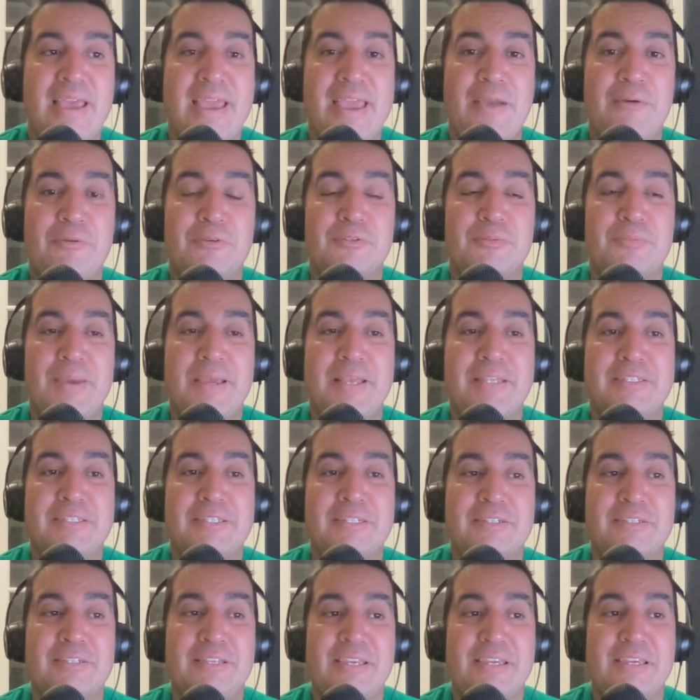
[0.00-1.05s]
it was
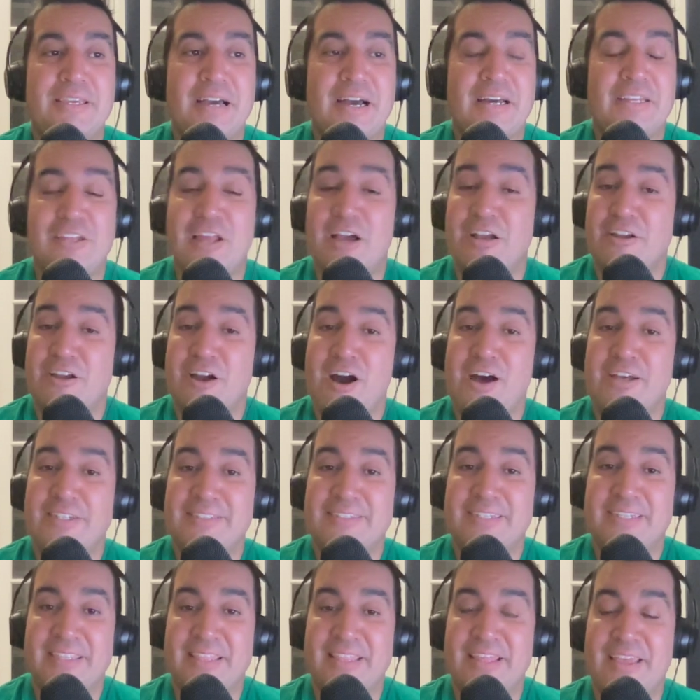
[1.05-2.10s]
basically not
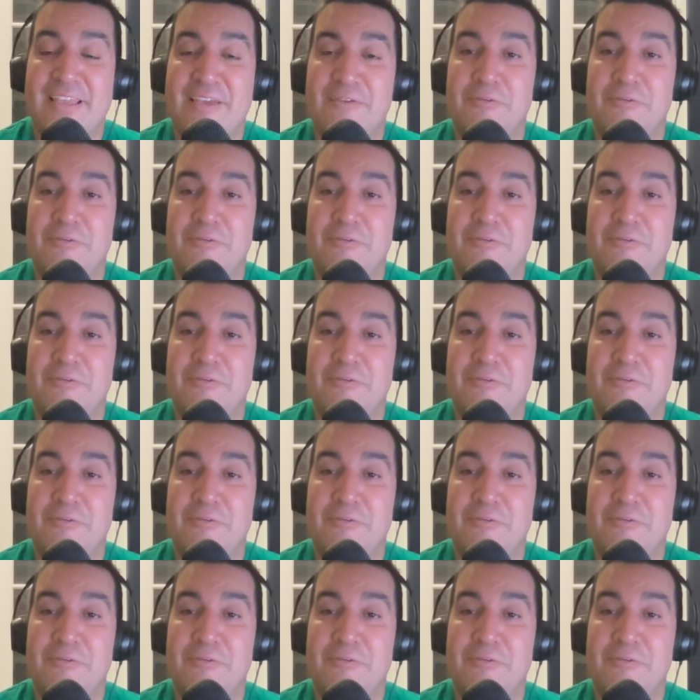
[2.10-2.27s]
costing that.